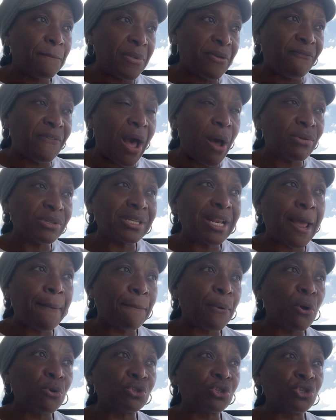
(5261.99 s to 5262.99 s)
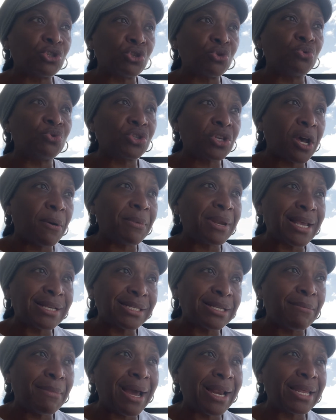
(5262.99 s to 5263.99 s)
if I was in that person's shoes coming at
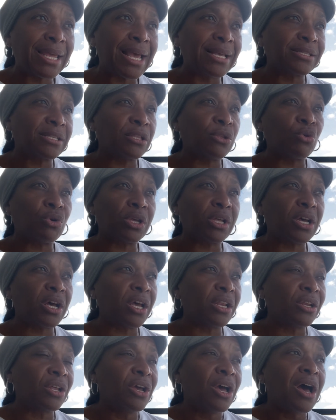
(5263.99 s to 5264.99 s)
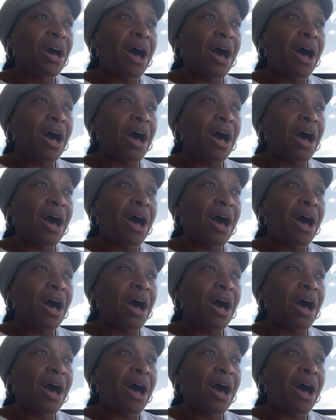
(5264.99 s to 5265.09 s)
somebody as a loaded gun,